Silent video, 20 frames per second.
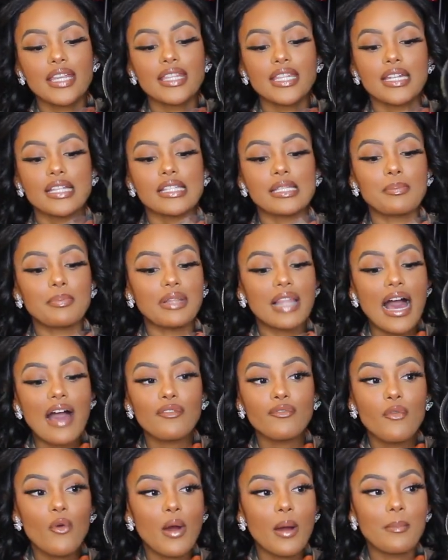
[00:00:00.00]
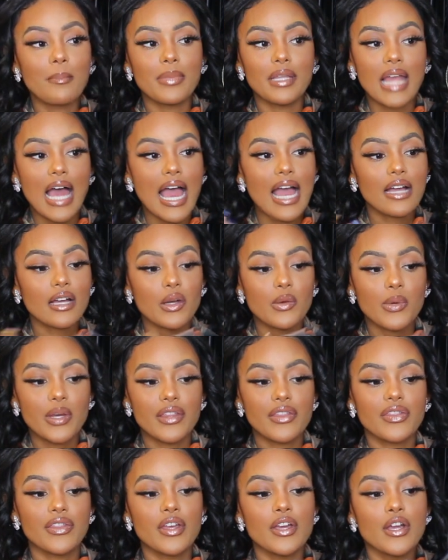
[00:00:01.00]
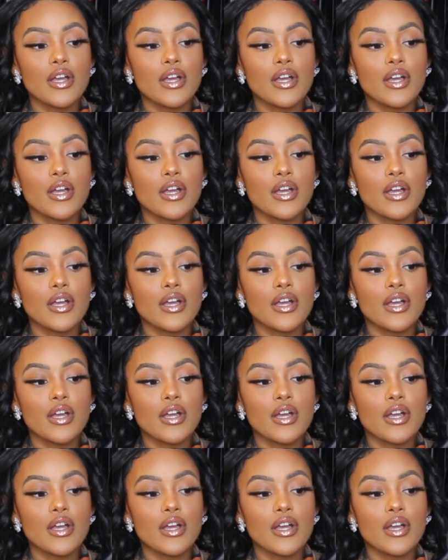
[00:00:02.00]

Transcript: And then it's a platform black with